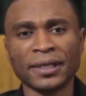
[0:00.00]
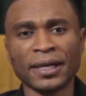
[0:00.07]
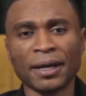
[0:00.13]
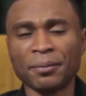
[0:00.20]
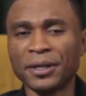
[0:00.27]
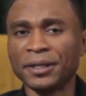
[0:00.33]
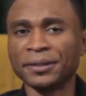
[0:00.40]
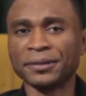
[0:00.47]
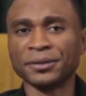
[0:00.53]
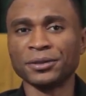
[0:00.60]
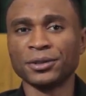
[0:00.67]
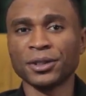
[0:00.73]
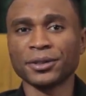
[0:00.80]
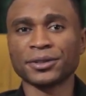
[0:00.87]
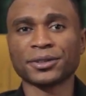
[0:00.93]
I mean,
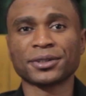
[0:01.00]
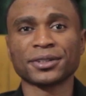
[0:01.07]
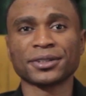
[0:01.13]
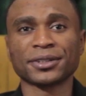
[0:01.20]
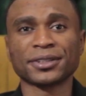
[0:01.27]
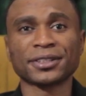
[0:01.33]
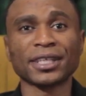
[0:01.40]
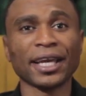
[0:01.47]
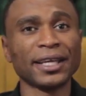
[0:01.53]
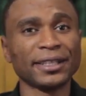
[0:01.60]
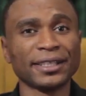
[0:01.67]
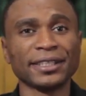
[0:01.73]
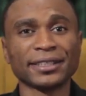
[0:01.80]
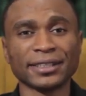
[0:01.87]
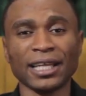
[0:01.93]
just
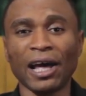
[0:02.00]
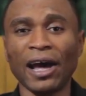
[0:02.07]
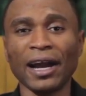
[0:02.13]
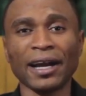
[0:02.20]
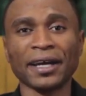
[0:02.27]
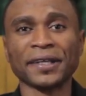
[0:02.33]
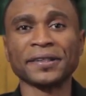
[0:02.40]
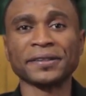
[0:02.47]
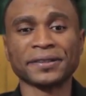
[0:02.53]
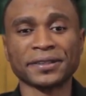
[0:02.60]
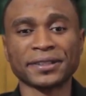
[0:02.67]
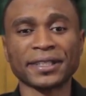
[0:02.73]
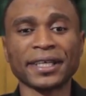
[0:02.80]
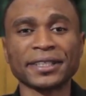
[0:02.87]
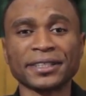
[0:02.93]
saying this now, I can
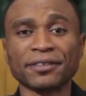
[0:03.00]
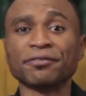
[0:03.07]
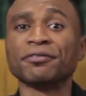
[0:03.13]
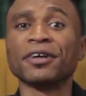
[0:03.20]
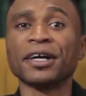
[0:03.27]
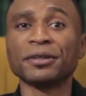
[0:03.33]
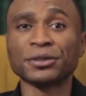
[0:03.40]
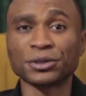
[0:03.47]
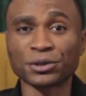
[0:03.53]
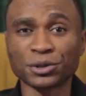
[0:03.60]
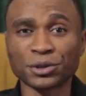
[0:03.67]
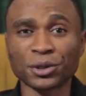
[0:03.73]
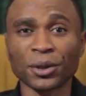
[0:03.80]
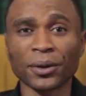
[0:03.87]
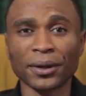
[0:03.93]
sense a very
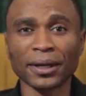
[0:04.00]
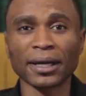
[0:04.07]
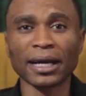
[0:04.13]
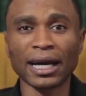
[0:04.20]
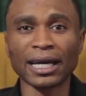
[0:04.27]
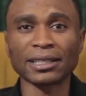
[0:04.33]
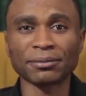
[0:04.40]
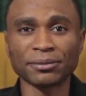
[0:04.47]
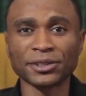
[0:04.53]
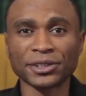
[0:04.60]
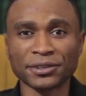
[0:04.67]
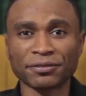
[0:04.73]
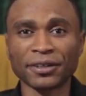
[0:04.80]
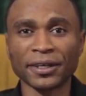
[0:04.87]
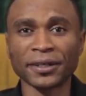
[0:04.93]
strong
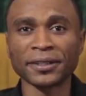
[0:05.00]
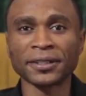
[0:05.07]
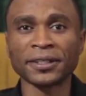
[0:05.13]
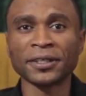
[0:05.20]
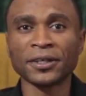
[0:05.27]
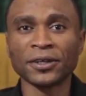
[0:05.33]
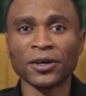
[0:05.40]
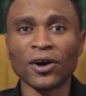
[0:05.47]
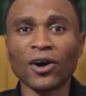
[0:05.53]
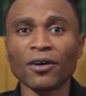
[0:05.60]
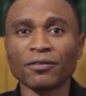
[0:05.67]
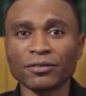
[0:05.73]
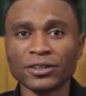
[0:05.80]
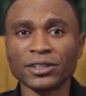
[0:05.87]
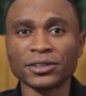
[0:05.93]
atmosphere
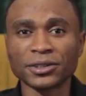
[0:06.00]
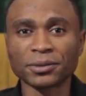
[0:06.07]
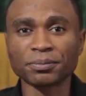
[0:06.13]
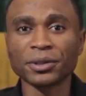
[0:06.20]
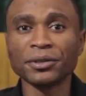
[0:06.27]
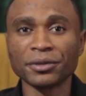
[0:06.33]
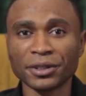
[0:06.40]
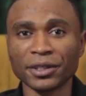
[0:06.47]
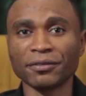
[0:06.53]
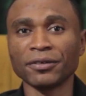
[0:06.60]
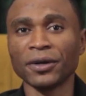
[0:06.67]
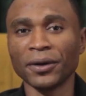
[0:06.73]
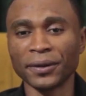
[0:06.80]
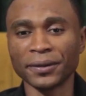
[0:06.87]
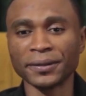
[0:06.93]
of the Spirit of
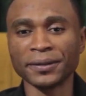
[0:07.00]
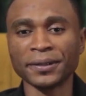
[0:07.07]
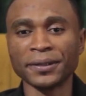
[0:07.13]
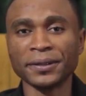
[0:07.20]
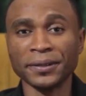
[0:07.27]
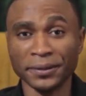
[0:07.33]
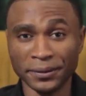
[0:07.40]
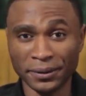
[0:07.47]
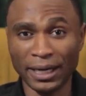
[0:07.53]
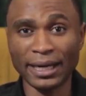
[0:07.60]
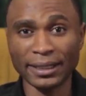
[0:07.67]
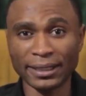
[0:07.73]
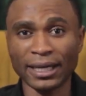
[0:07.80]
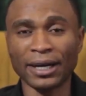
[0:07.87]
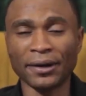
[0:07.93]
God right
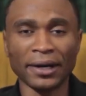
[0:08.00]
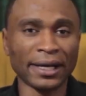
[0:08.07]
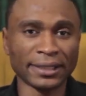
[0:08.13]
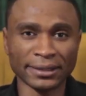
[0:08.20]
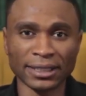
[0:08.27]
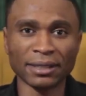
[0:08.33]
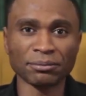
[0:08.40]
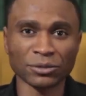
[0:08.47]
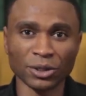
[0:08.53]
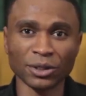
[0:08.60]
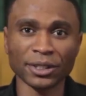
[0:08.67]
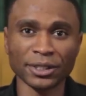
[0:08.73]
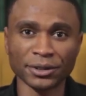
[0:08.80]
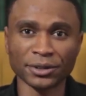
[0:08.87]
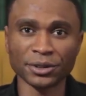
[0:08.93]
now as I'm
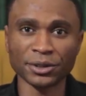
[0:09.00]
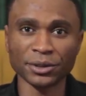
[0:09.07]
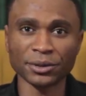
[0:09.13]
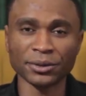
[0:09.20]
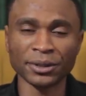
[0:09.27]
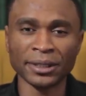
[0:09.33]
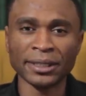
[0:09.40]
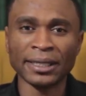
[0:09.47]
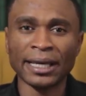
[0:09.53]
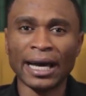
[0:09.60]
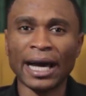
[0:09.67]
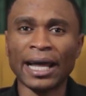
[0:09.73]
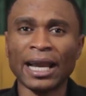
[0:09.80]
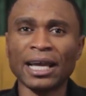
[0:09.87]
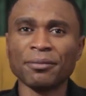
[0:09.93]
talking to you.
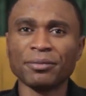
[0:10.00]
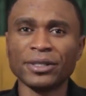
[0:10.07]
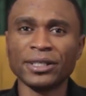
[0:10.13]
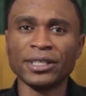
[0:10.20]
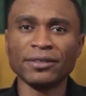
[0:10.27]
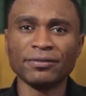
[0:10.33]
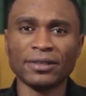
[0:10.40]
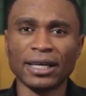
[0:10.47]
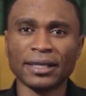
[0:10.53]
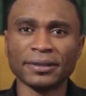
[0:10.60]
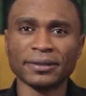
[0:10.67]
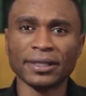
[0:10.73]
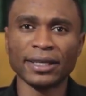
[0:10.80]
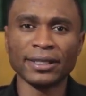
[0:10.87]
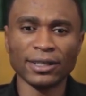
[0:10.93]
And I believe that
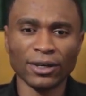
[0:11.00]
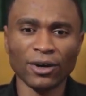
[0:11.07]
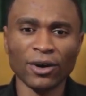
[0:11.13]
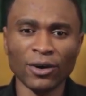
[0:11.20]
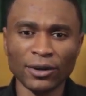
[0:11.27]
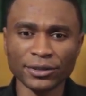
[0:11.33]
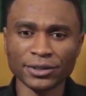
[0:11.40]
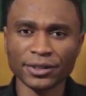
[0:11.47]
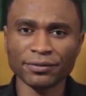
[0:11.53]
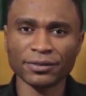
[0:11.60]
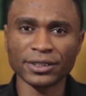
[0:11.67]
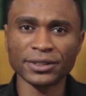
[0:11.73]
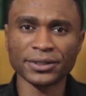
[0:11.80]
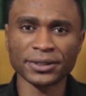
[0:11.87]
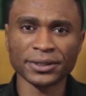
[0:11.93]
in the course of
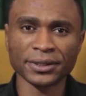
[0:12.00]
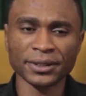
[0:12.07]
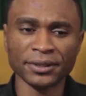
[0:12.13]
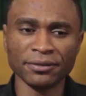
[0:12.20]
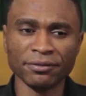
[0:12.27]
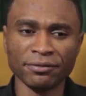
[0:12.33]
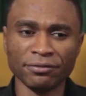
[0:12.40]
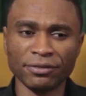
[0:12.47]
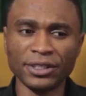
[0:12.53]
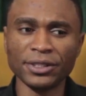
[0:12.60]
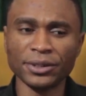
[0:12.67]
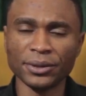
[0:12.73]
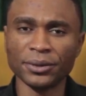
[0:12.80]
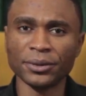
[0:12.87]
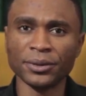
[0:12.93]
this
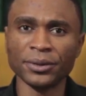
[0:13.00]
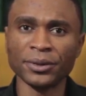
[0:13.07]
video,